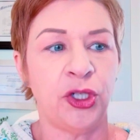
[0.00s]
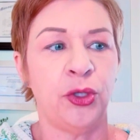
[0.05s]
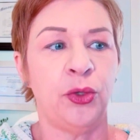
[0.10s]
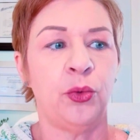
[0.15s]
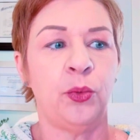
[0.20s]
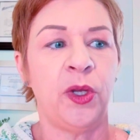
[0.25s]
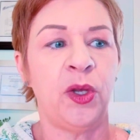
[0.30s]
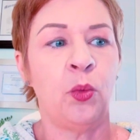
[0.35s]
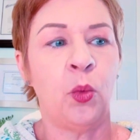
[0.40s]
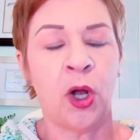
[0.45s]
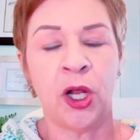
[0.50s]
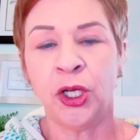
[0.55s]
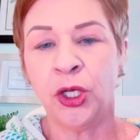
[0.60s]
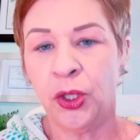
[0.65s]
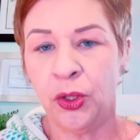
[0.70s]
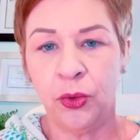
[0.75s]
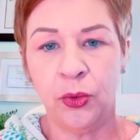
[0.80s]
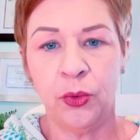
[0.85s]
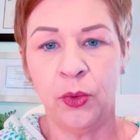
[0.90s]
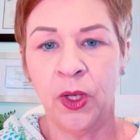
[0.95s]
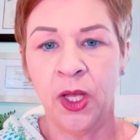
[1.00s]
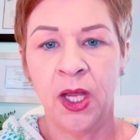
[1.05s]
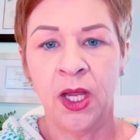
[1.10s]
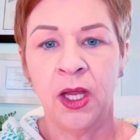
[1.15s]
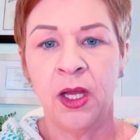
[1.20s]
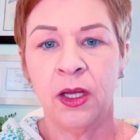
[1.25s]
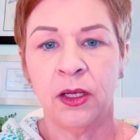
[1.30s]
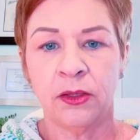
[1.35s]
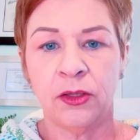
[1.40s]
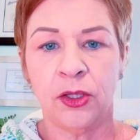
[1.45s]
you. We want you,
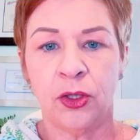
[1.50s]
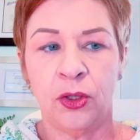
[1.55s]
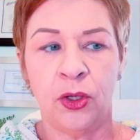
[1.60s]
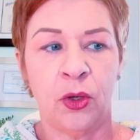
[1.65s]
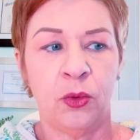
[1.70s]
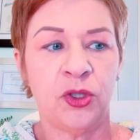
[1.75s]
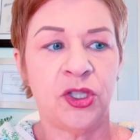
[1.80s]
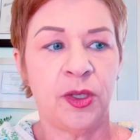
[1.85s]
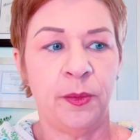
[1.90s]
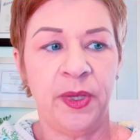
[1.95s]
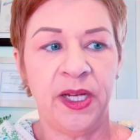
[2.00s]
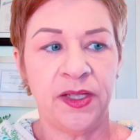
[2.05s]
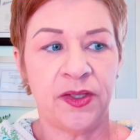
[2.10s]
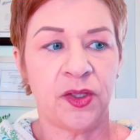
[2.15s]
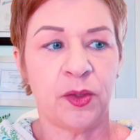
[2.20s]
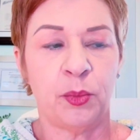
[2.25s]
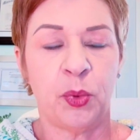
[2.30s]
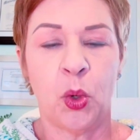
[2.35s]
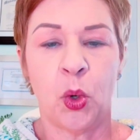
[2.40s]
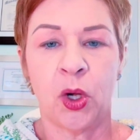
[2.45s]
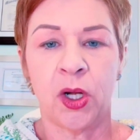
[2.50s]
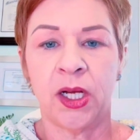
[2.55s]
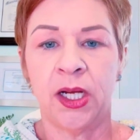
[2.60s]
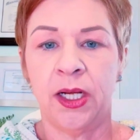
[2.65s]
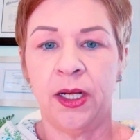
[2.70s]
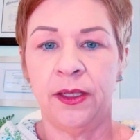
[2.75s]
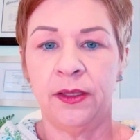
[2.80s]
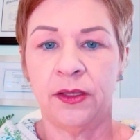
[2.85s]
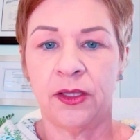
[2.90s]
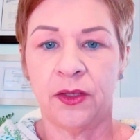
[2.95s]
to be
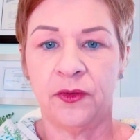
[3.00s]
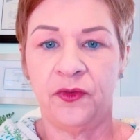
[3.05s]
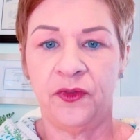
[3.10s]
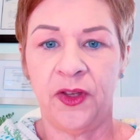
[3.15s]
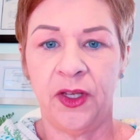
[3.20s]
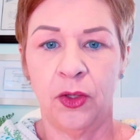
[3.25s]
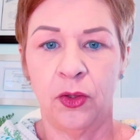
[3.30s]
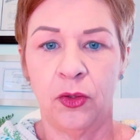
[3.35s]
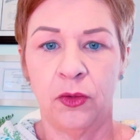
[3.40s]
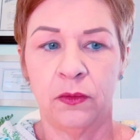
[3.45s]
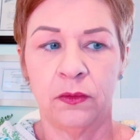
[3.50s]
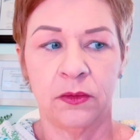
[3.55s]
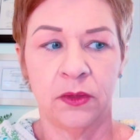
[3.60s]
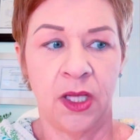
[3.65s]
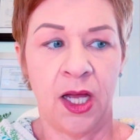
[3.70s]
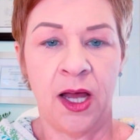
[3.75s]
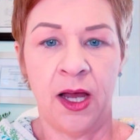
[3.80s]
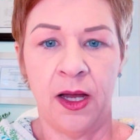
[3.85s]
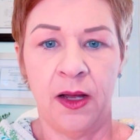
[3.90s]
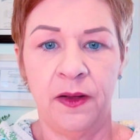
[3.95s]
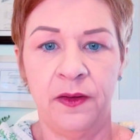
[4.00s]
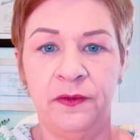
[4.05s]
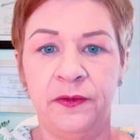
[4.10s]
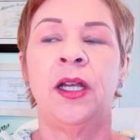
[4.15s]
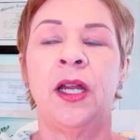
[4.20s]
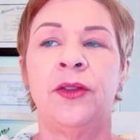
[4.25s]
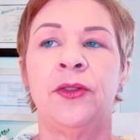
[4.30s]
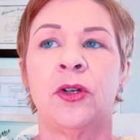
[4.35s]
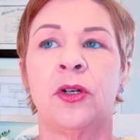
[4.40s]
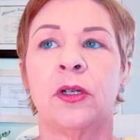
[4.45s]
supported and to feel loved.
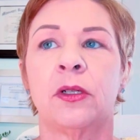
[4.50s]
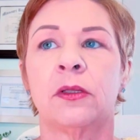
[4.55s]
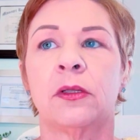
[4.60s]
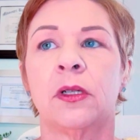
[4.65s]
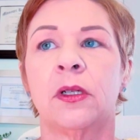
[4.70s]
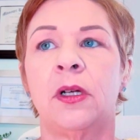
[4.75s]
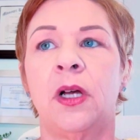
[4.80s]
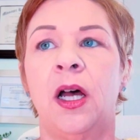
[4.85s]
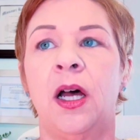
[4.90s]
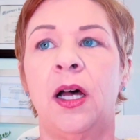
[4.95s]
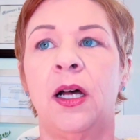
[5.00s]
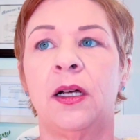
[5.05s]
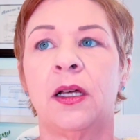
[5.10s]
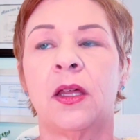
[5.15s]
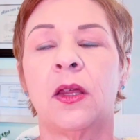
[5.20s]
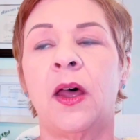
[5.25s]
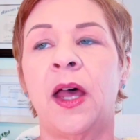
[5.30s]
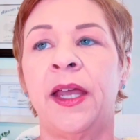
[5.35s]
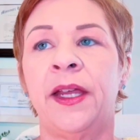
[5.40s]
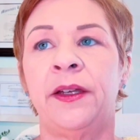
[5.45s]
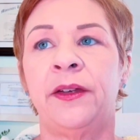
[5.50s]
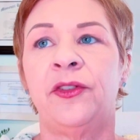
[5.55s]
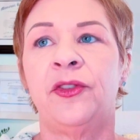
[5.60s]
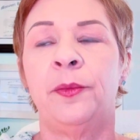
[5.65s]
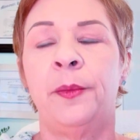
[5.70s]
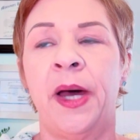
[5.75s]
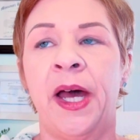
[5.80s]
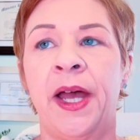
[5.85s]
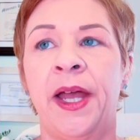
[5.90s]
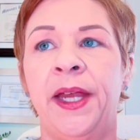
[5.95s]
Another client of
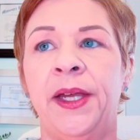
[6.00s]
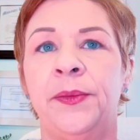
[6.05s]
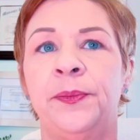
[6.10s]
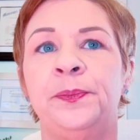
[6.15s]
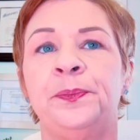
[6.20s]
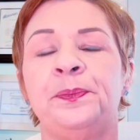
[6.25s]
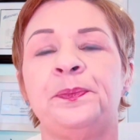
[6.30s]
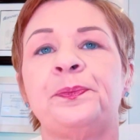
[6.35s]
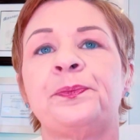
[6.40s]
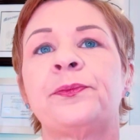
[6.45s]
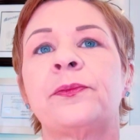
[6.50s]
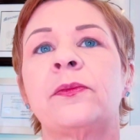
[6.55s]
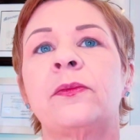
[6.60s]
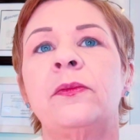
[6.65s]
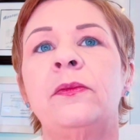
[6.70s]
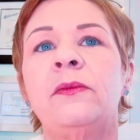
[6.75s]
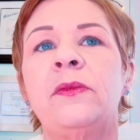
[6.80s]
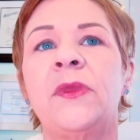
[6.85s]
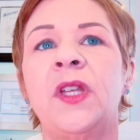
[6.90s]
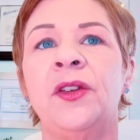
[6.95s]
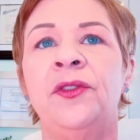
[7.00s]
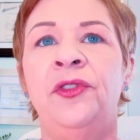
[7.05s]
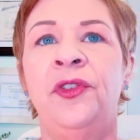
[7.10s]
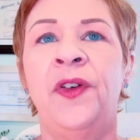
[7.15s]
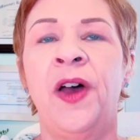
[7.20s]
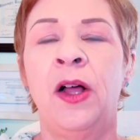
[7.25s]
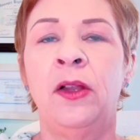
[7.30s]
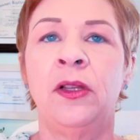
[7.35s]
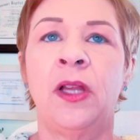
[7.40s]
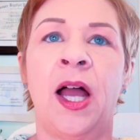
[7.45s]
mine
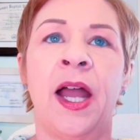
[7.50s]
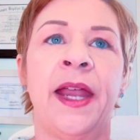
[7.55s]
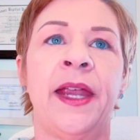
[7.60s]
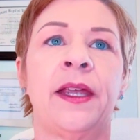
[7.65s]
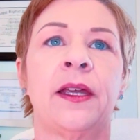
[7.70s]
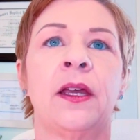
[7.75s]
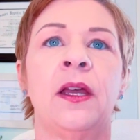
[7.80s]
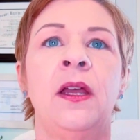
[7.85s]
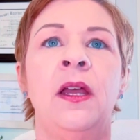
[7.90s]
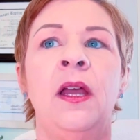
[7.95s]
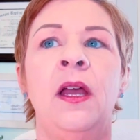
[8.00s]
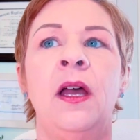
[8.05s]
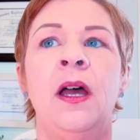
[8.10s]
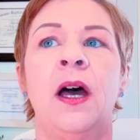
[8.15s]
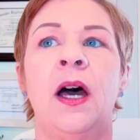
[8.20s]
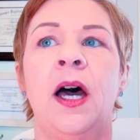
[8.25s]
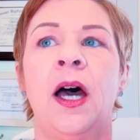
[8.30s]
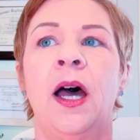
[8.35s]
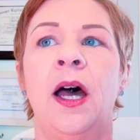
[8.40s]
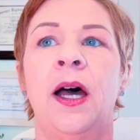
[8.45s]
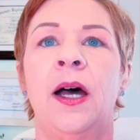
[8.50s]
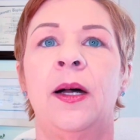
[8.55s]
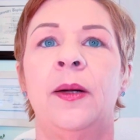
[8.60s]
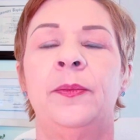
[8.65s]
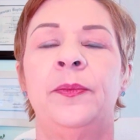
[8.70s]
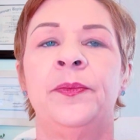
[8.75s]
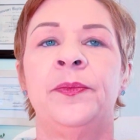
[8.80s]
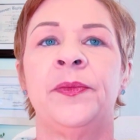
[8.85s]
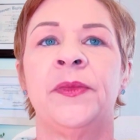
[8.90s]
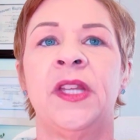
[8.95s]
felt like
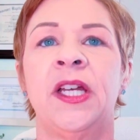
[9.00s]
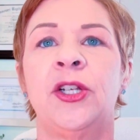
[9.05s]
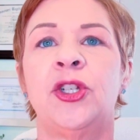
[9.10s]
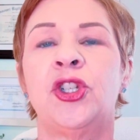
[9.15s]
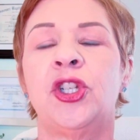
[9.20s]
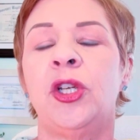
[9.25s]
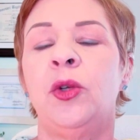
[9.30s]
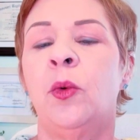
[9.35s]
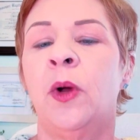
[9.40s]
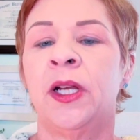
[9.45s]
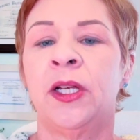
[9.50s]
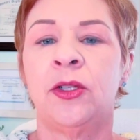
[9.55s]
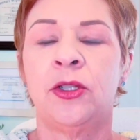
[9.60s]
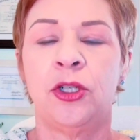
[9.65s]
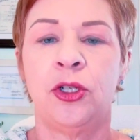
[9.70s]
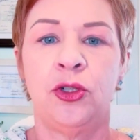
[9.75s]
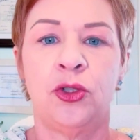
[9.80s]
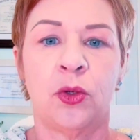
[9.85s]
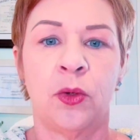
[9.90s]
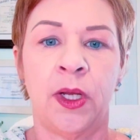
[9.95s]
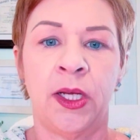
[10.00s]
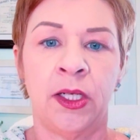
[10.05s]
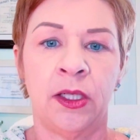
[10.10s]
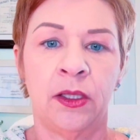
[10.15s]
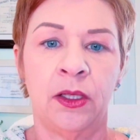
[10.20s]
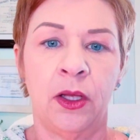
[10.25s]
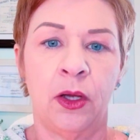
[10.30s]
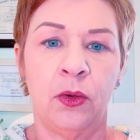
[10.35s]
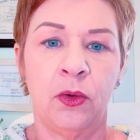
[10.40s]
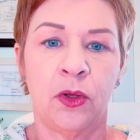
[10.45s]
that she wanted to join a
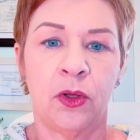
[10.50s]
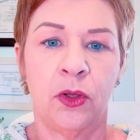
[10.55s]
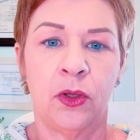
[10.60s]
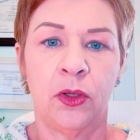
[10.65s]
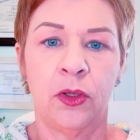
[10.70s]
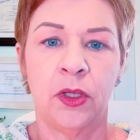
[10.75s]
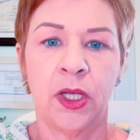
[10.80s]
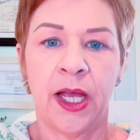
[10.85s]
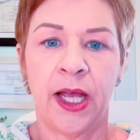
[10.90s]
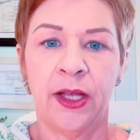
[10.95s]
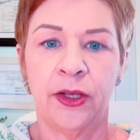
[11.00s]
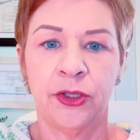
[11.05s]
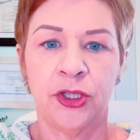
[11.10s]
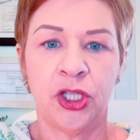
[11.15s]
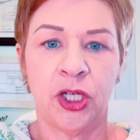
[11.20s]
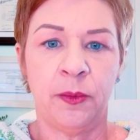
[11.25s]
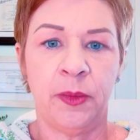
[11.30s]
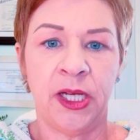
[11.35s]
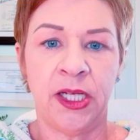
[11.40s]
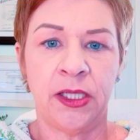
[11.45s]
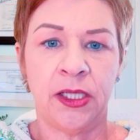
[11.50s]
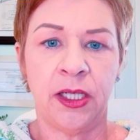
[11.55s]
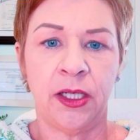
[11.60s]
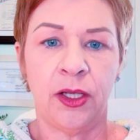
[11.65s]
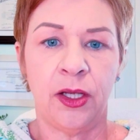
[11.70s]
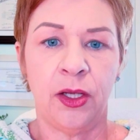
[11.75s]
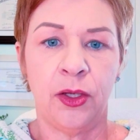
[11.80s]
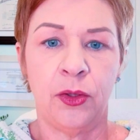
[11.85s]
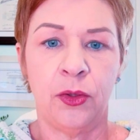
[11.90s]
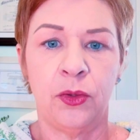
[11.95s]
local
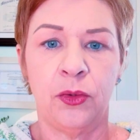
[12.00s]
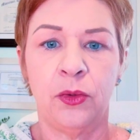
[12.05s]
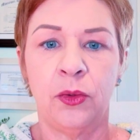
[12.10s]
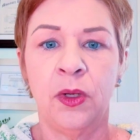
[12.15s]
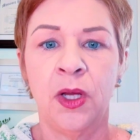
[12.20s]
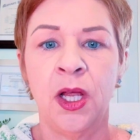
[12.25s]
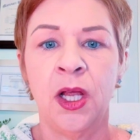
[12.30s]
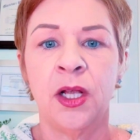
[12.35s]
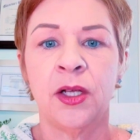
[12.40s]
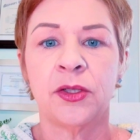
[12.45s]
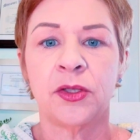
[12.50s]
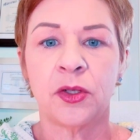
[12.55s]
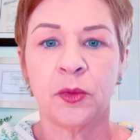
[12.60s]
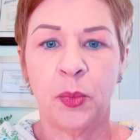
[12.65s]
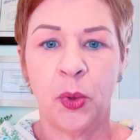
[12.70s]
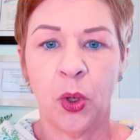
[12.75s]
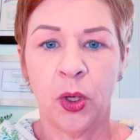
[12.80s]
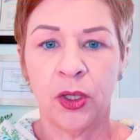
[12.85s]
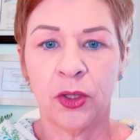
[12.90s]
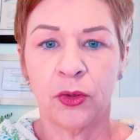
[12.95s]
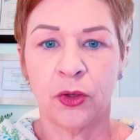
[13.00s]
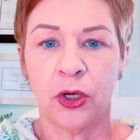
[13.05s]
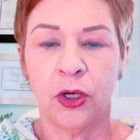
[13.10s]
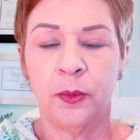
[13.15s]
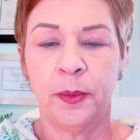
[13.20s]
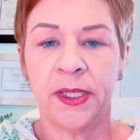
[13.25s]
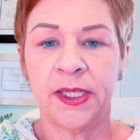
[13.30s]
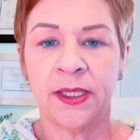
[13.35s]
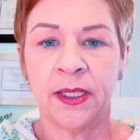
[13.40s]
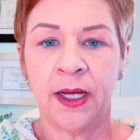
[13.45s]
LGBTQ support
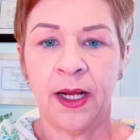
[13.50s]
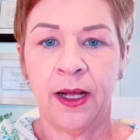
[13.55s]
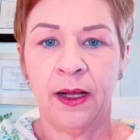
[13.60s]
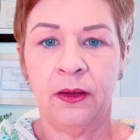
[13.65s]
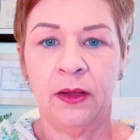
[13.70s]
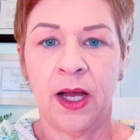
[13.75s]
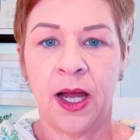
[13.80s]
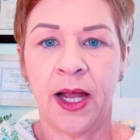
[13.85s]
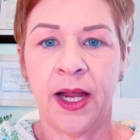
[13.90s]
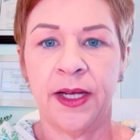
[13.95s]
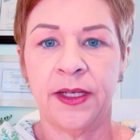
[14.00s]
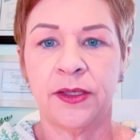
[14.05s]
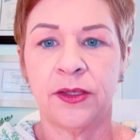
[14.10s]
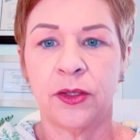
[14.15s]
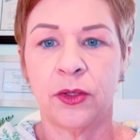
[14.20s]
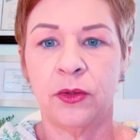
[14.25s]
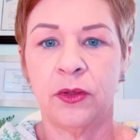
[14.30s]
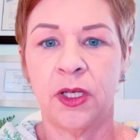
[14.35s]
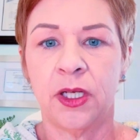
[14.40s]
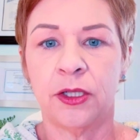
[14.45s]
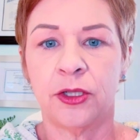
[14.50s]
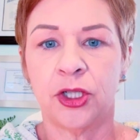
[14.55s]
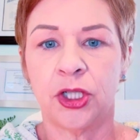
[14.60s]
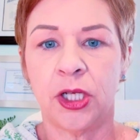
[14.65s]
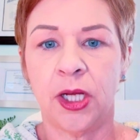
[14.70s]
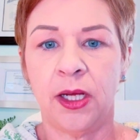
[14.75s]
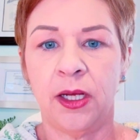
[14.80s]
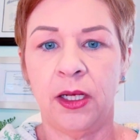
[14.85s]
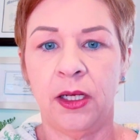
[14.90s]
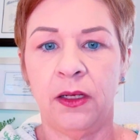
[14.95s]
group as an ally so that
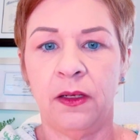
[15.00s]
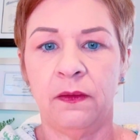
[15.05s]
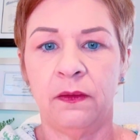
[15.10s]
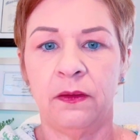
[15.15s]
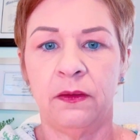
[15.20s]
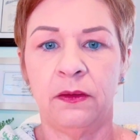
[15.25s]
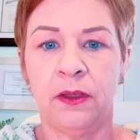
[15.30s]
she